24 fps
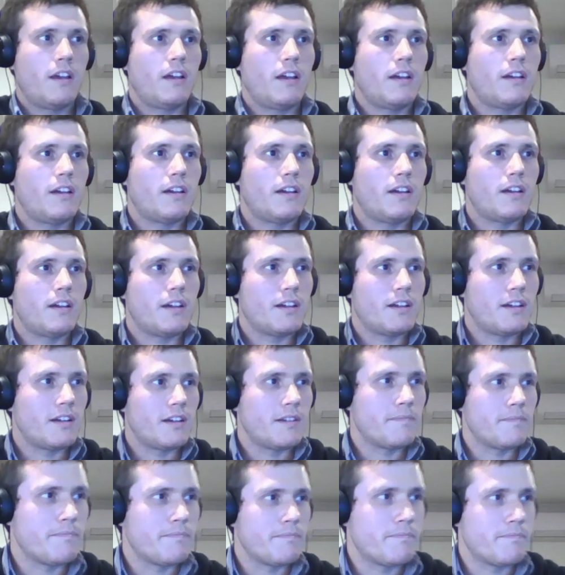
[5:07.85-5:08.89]

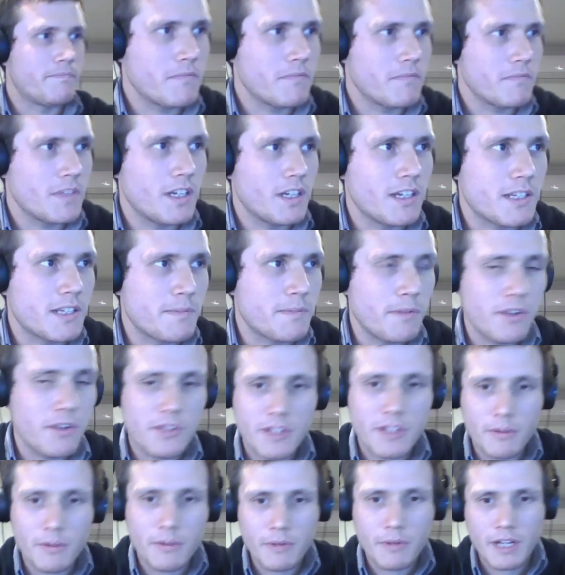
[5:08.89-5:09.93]
I
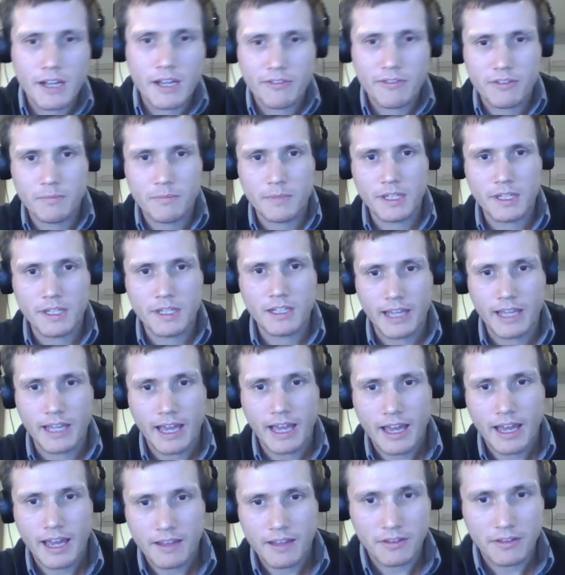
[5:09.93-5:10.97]
suppose that would have to be the
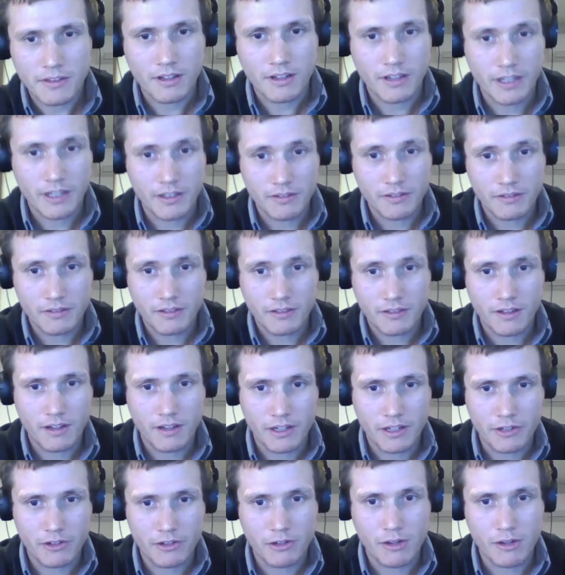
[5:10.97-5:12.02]
cat that I
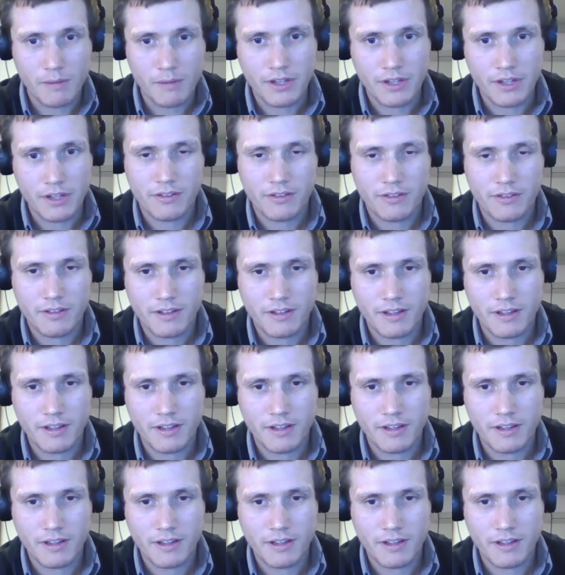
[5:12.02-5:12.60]
grew up with.